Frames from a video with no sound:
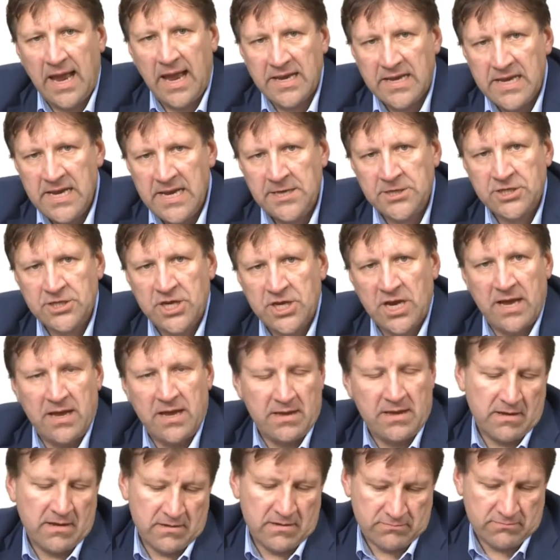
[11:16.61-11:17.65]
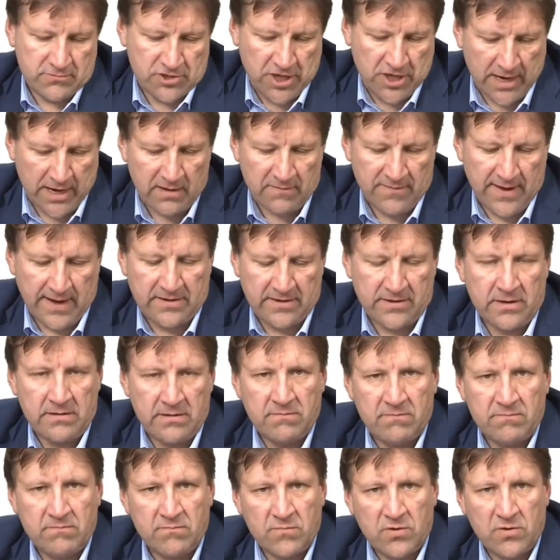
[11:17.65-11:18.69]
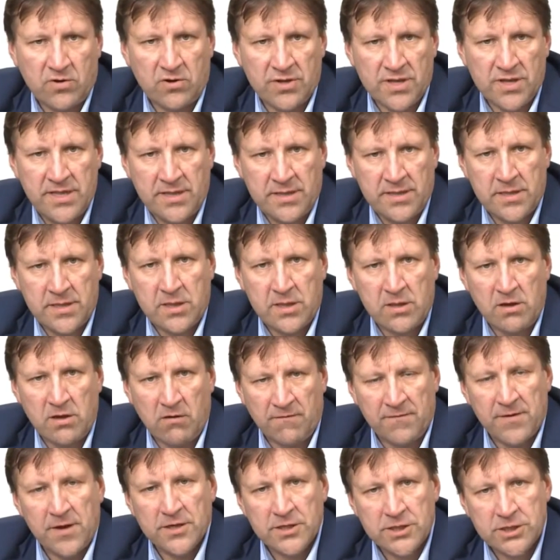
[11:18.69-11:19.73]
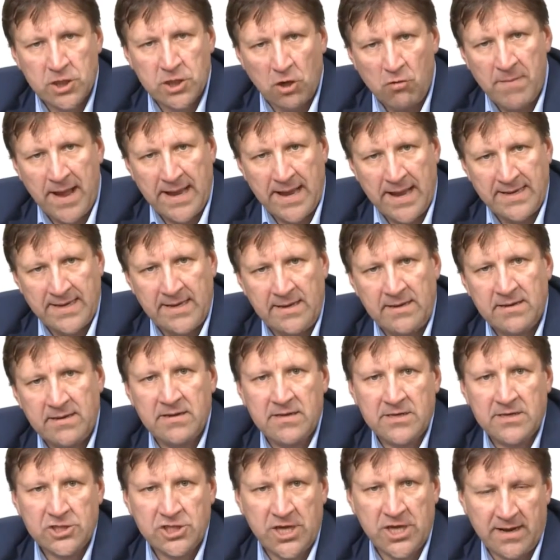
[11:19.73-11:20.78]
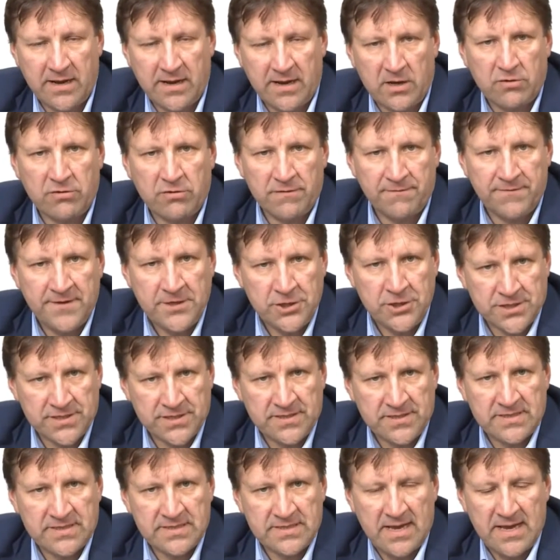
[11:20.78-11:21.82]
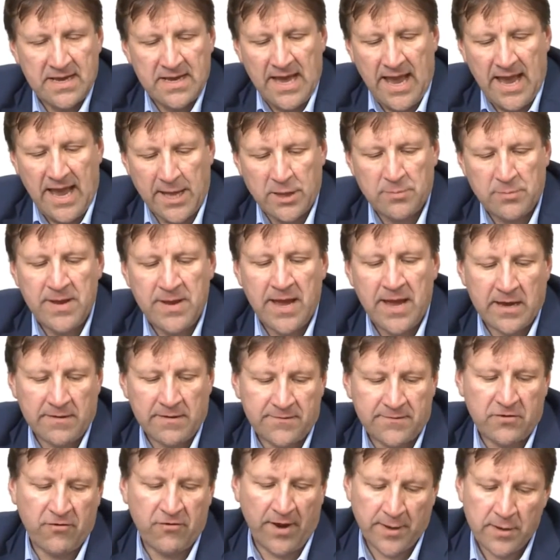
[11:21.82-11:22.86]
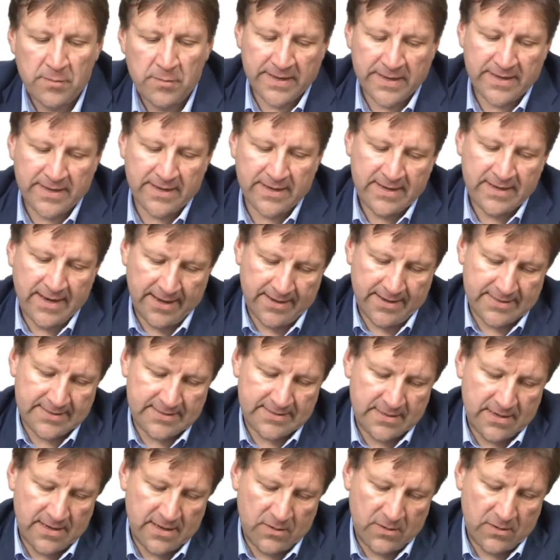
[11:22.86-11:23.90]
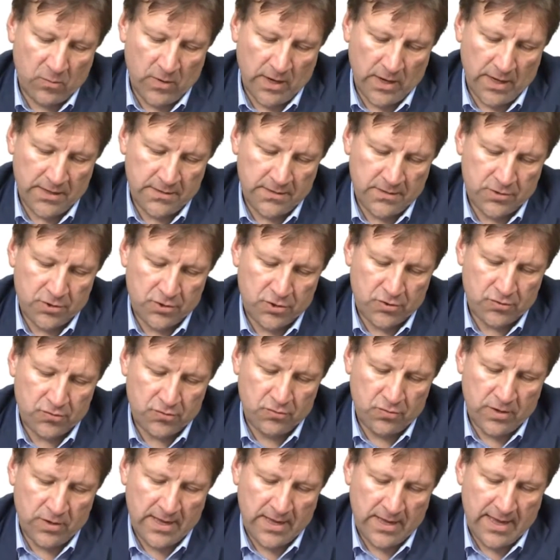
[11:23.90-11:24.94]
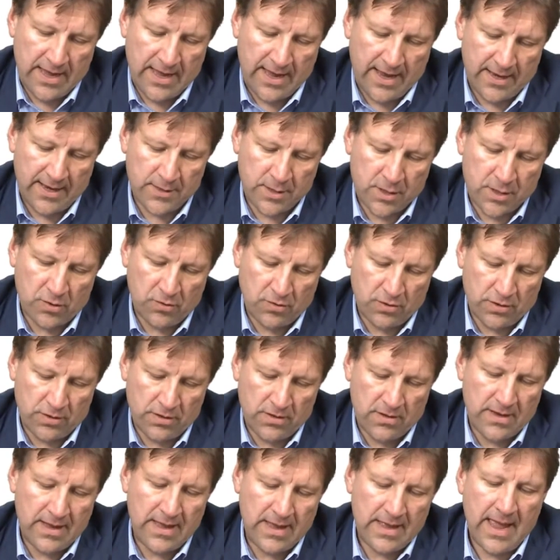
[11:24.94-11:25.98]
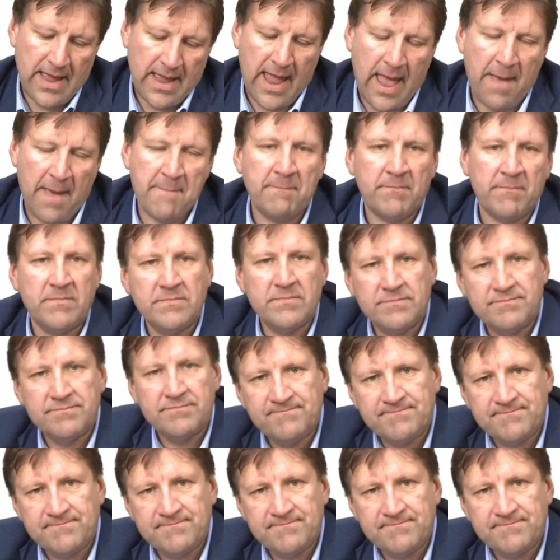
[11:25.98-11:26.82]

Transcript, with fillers: And each channel vector consists of so many channel coefficients as we have transmit antennas 1, 2 and so on, n.